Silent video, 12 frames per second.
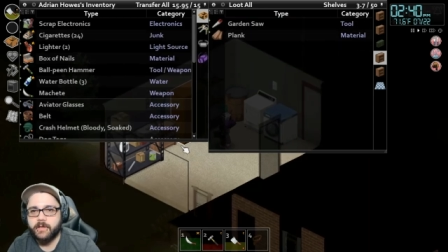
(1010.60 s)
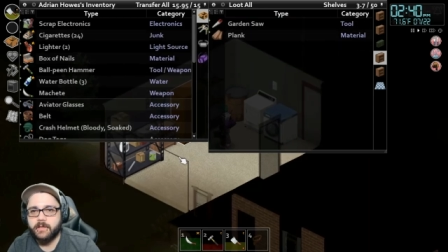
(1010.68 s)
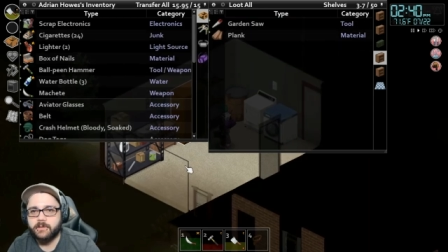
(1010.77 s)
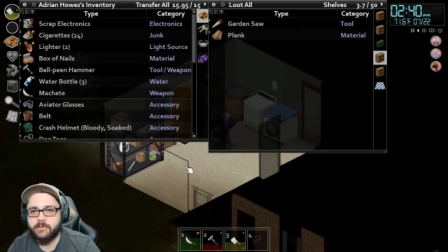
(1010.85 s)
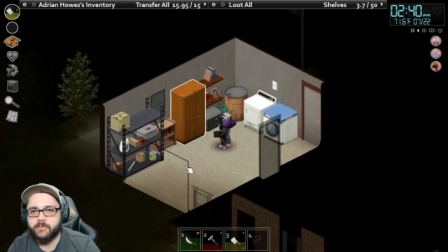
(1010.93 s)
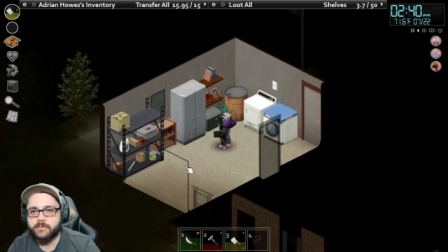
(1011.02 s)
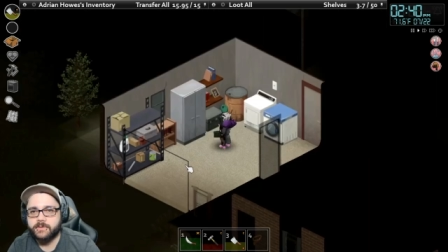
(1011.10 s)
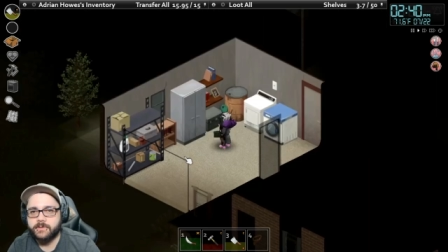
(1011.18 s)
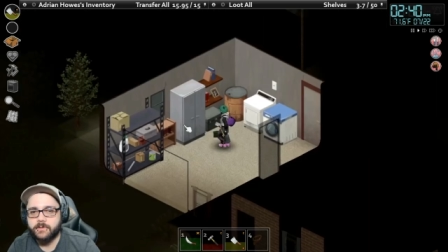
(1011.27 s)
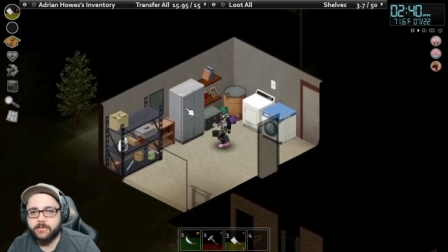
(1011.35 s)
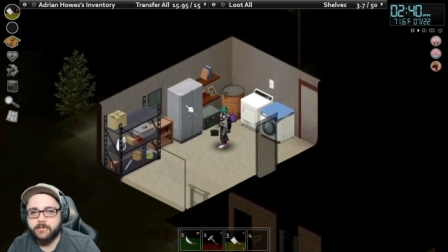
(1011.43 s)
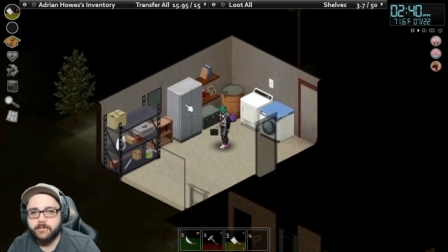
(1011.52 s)
Thank you
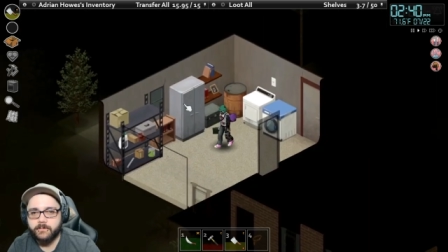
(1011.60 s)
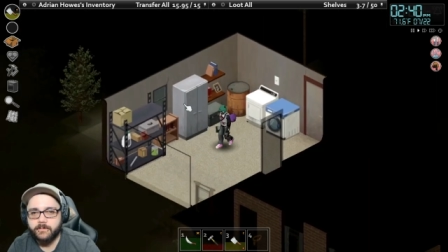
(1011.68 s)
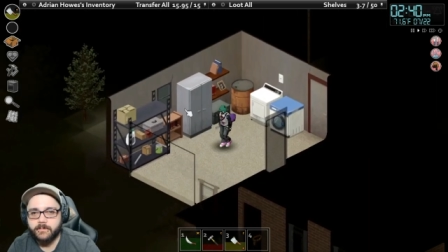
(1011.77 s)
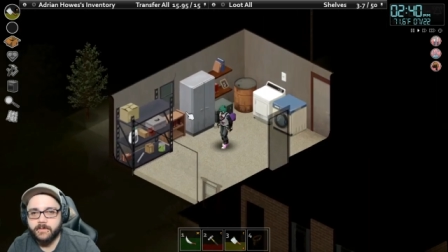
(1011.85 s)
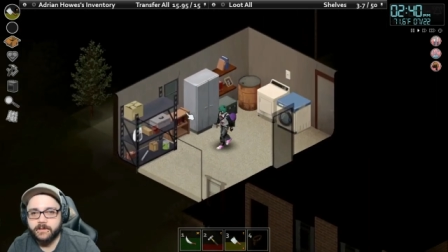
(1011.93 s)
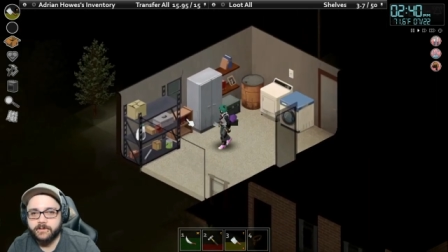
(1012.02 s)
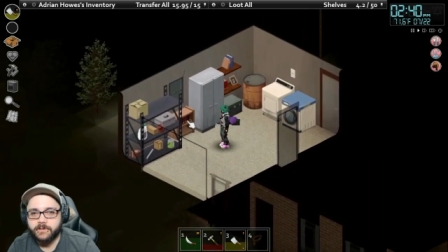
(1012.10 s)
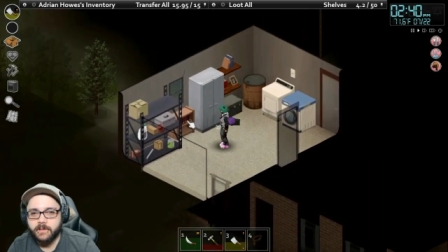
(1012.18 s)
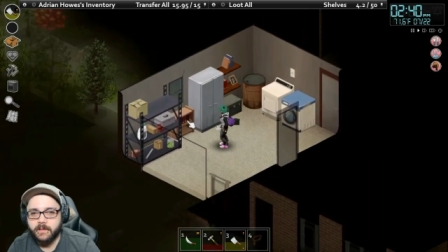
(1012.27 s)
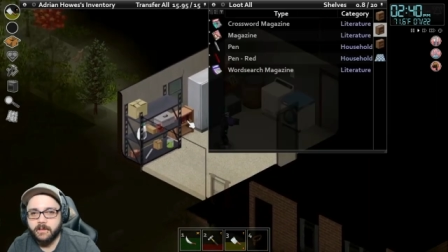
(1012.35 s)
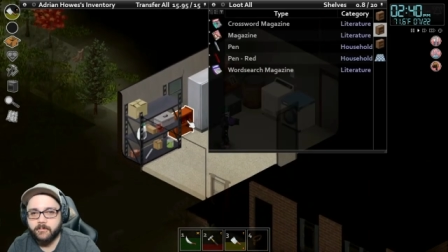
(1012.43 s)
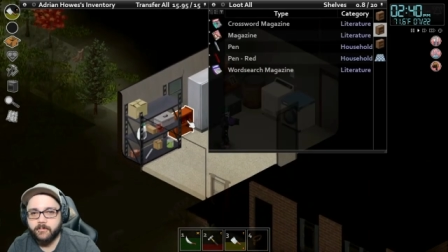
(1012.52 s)
so much,
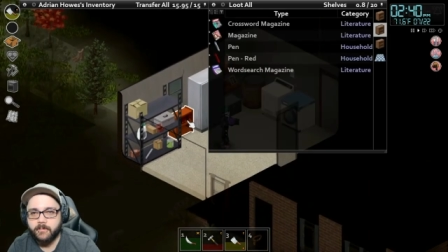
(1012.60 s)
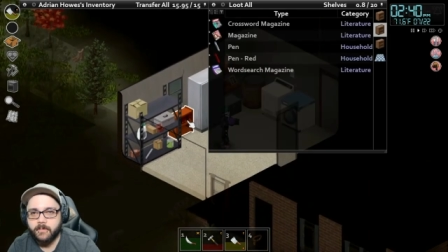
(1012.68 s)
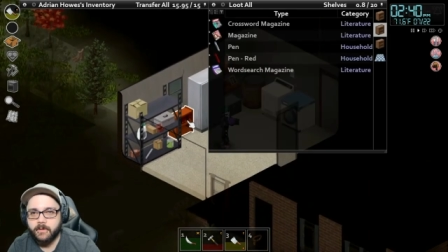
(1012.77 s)
game.